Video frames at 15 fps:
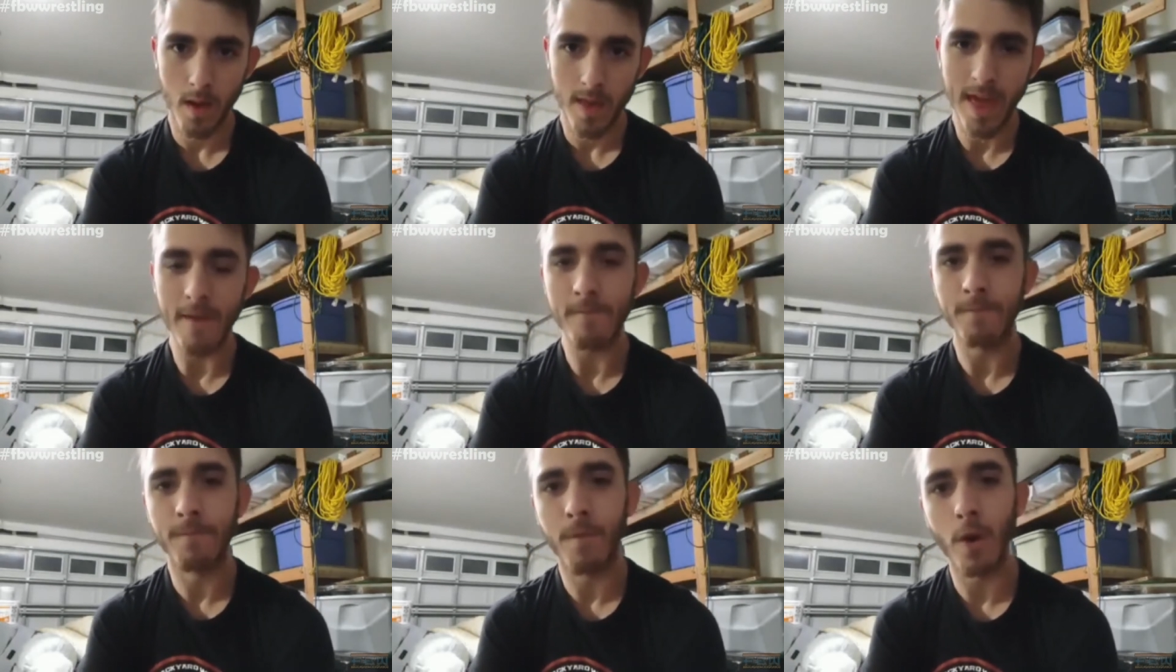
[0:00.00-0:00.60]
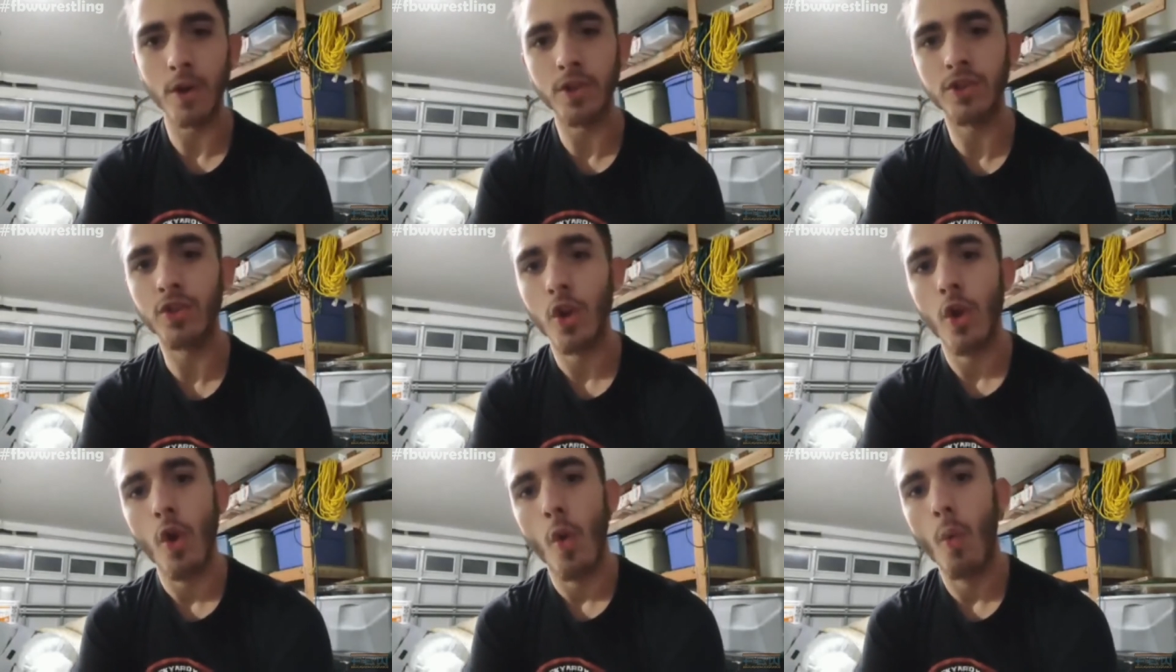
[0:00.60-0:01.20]
That first
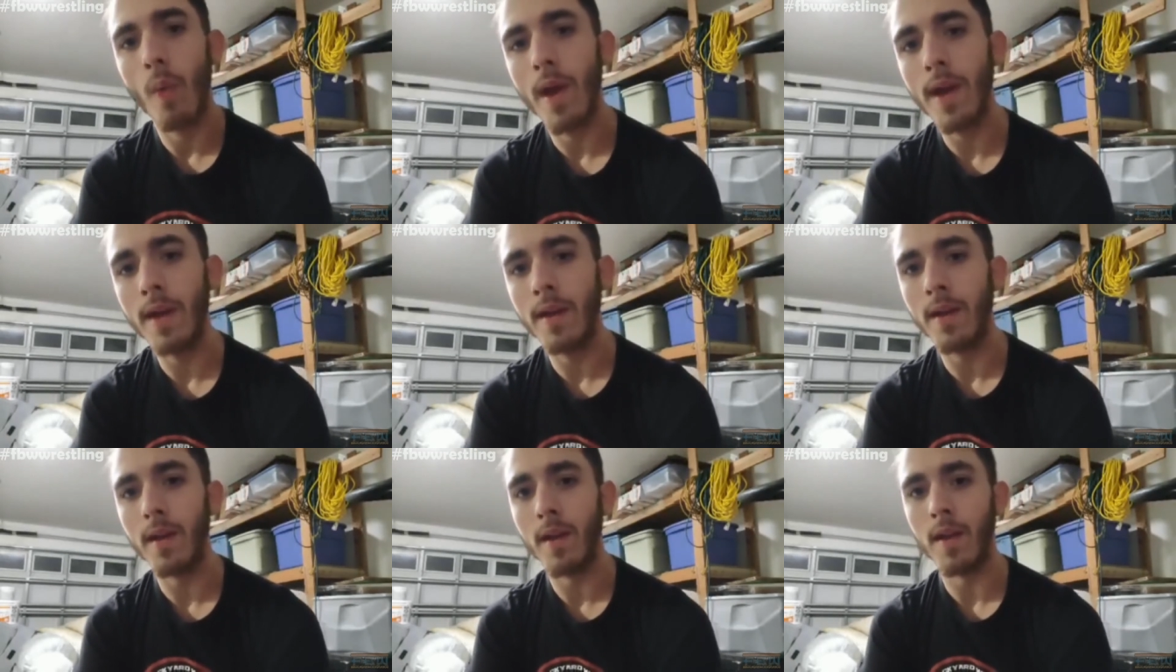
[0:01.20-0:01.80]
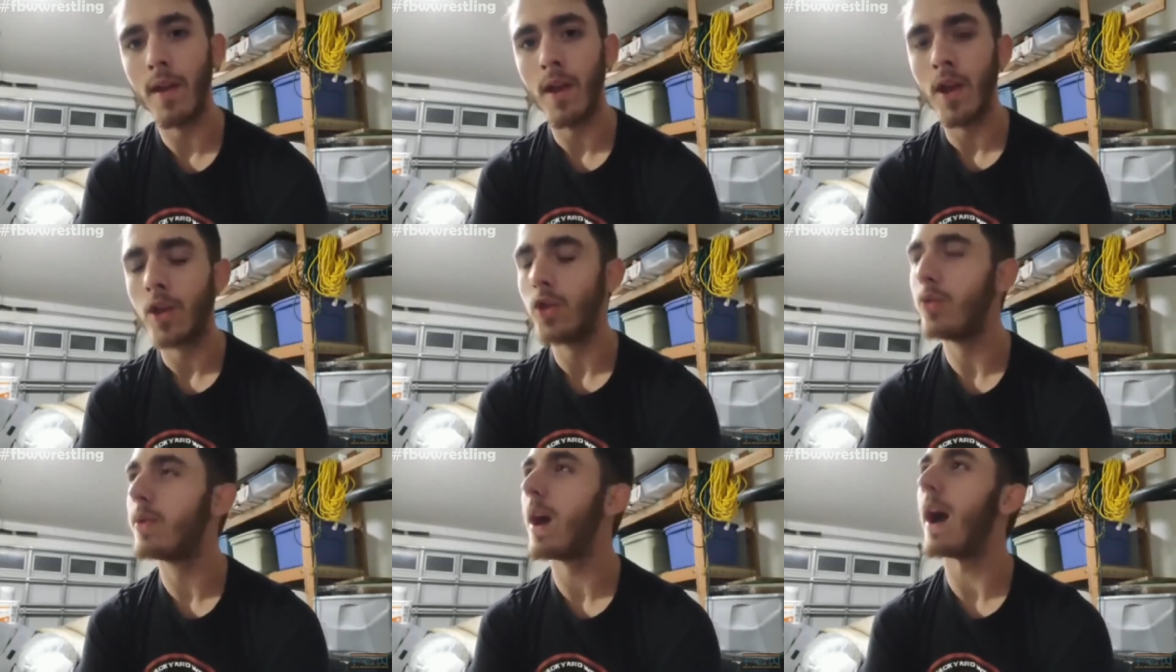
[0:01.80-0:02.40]
win
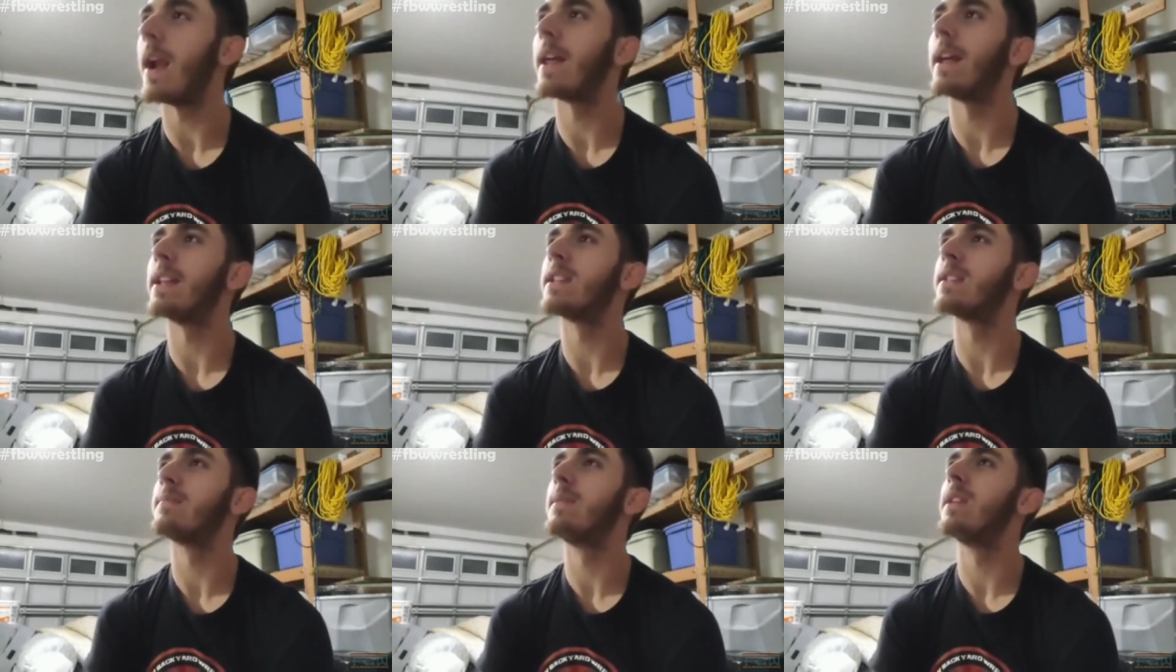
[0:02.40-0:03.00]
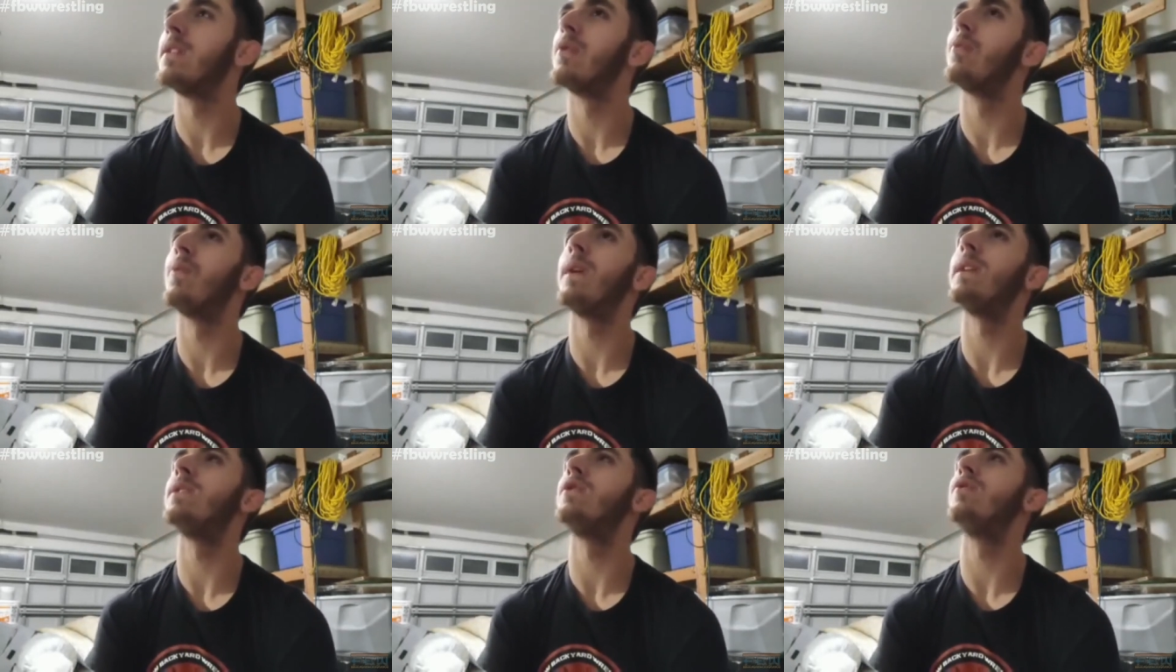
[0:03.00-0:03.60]
you got against me, the
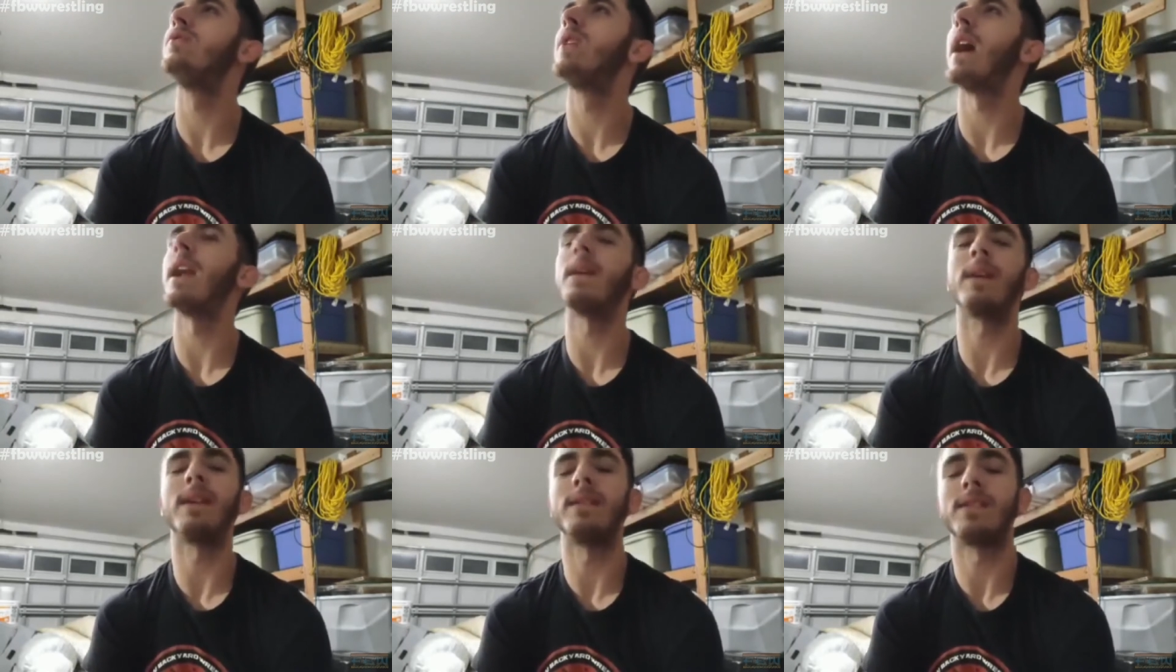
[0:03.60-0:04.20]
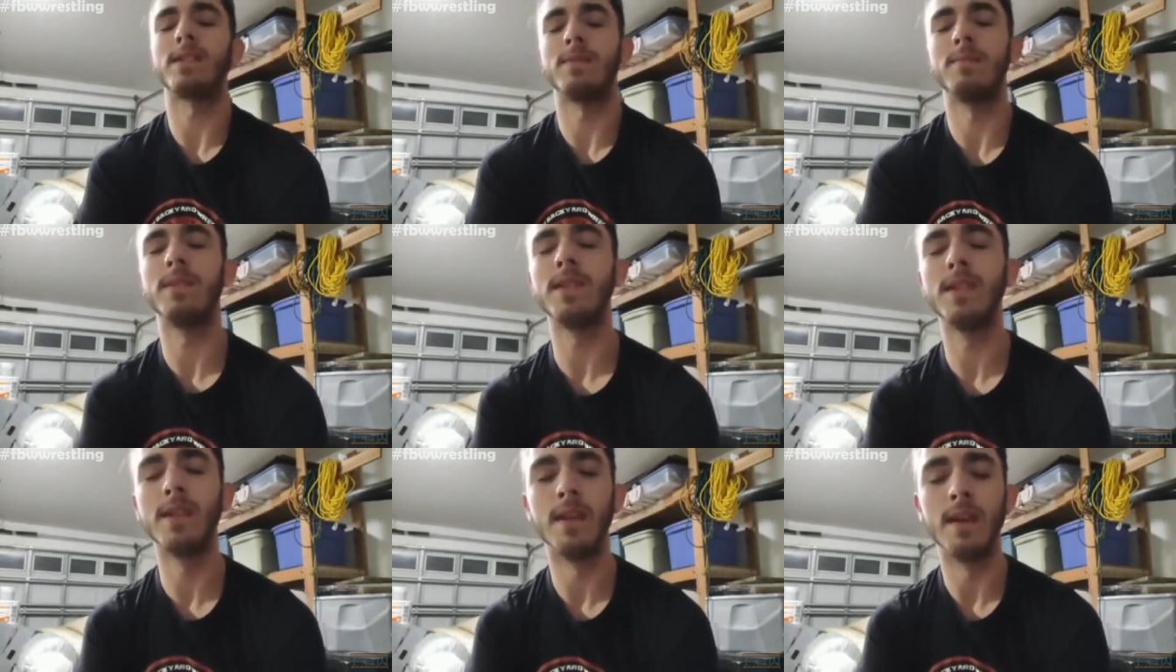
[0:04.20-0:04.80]
wins you got against
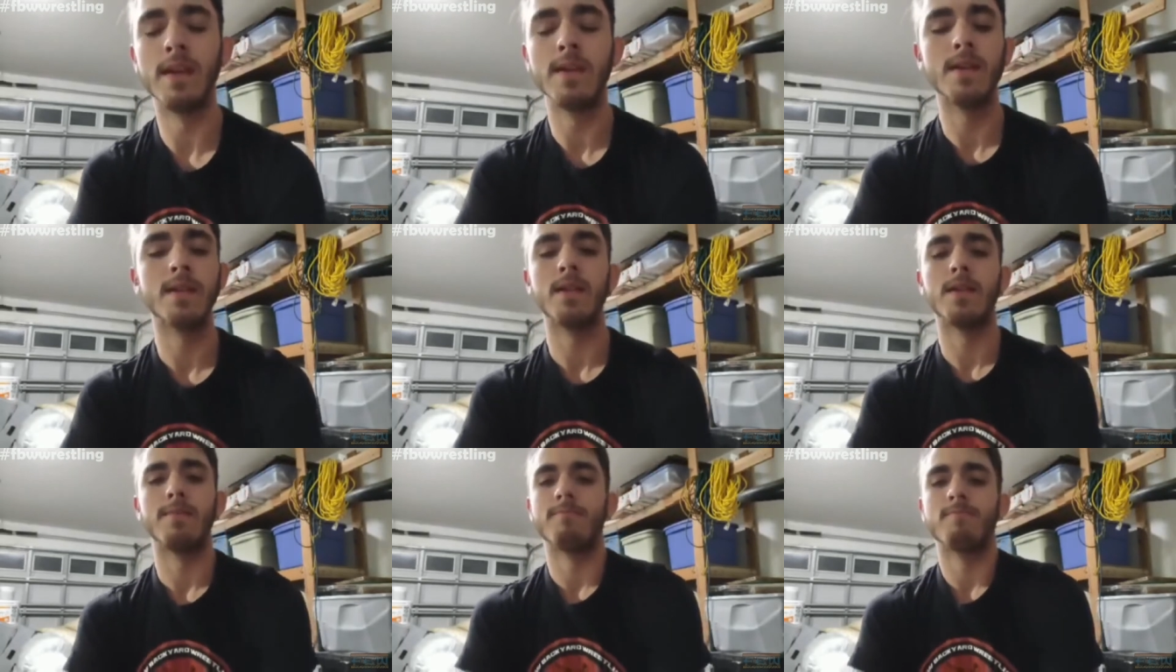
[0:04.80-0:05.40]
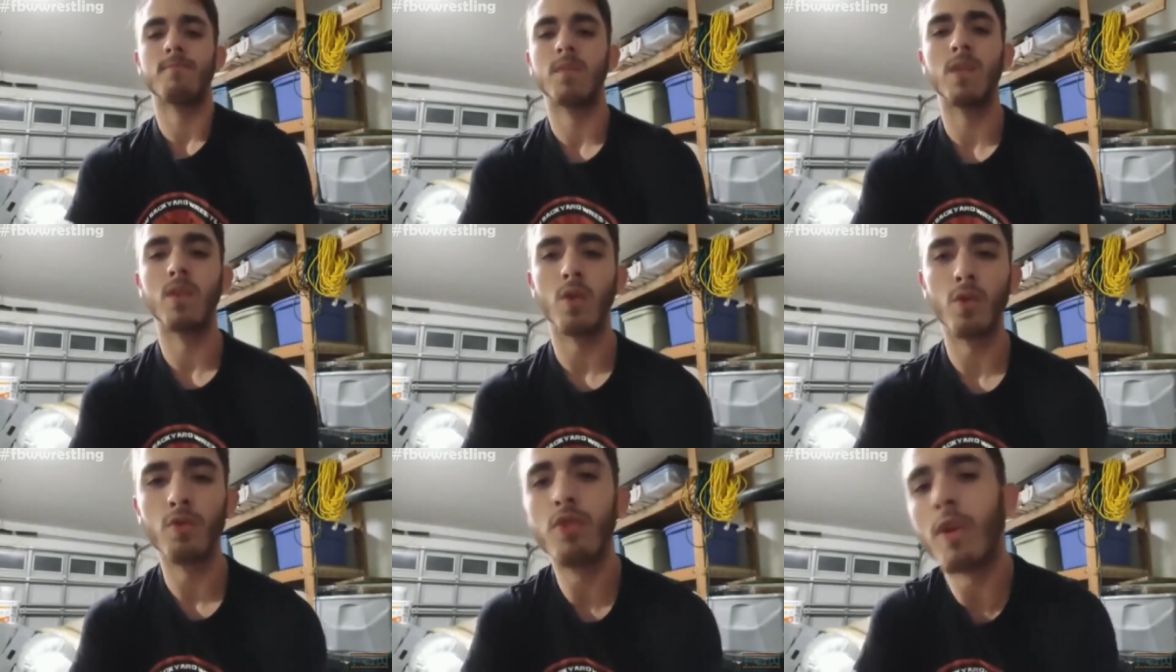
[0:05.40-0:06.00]
me,
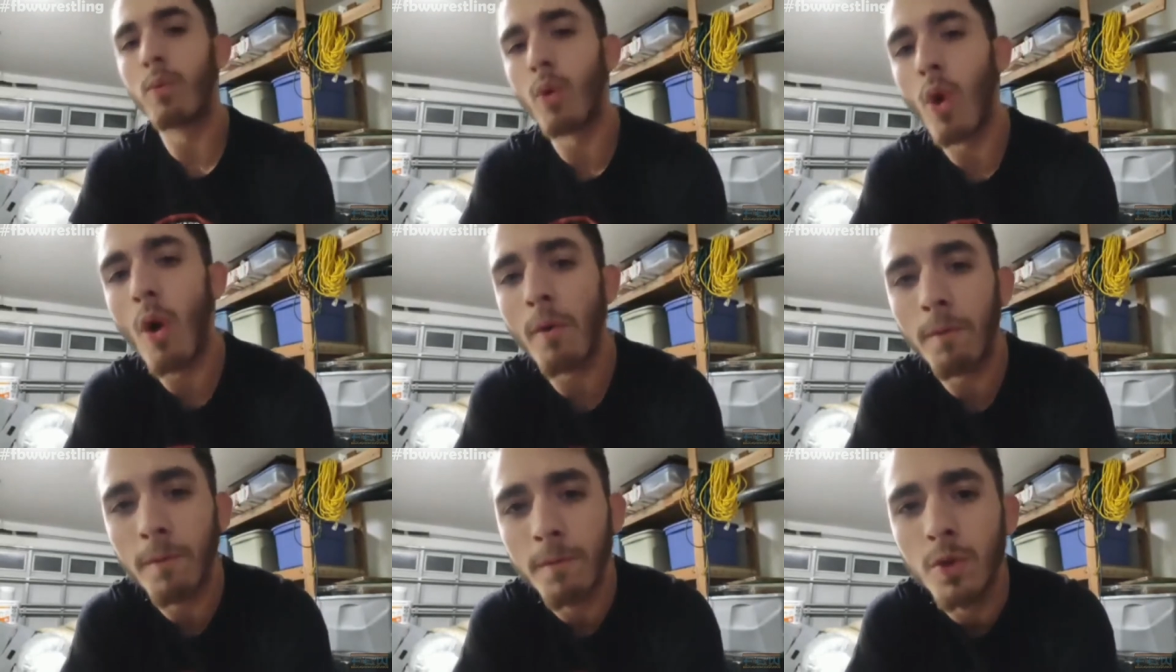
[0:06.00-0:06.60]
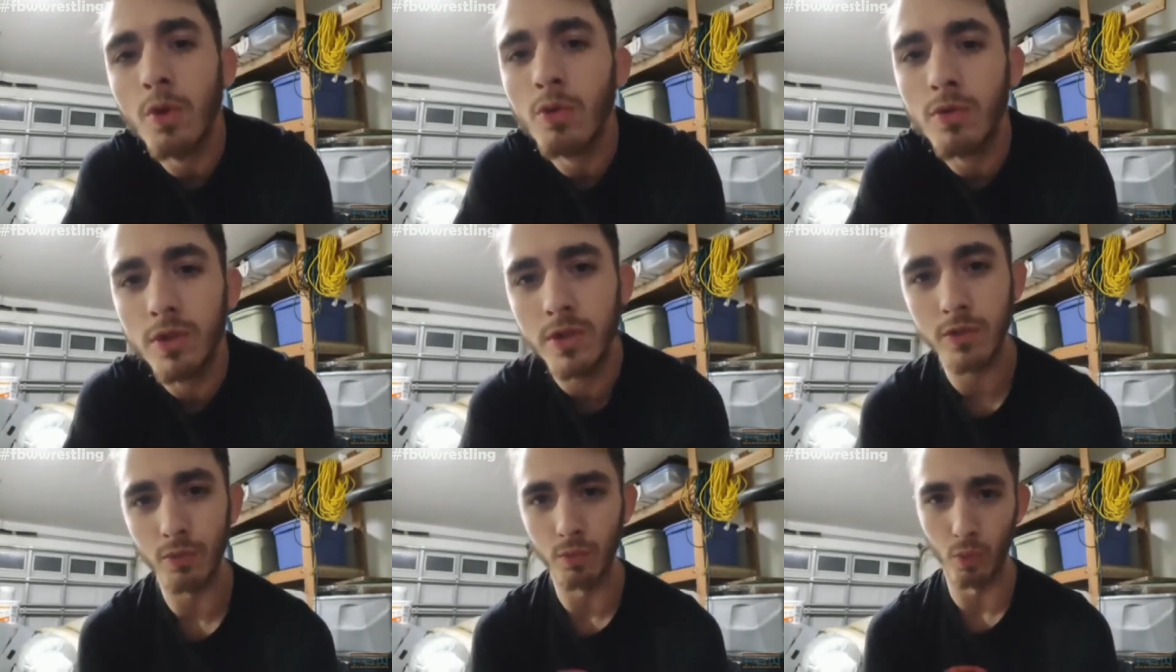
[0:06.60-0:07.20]
they were all
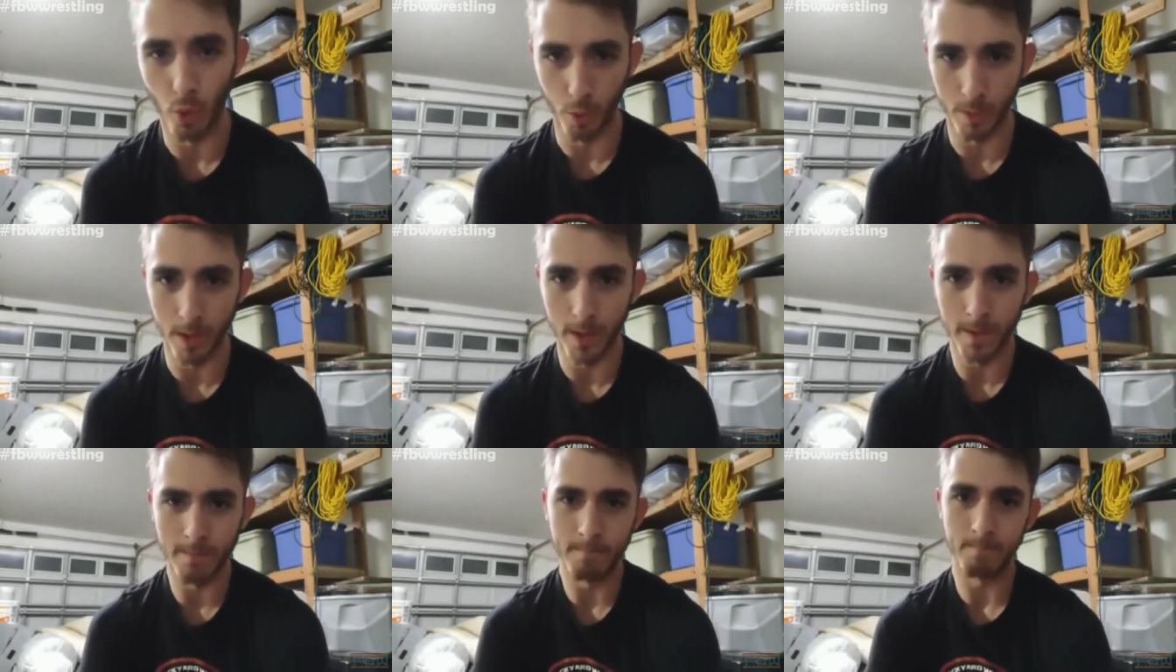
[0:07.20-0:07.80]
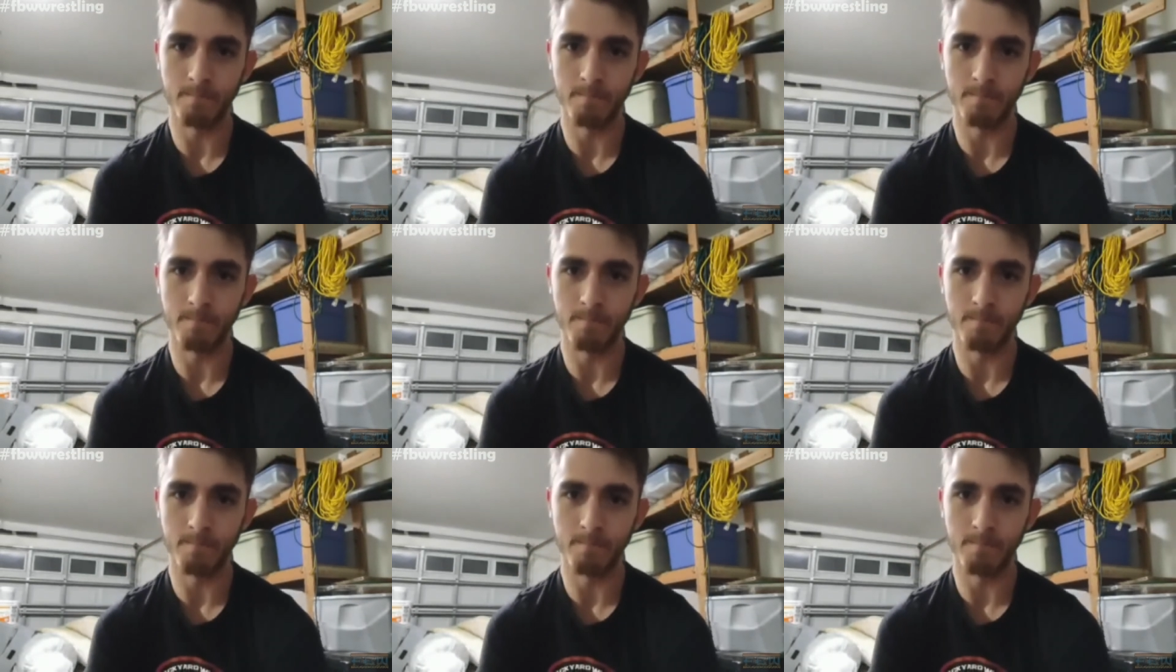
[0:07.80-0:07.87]
flukes, Ruby.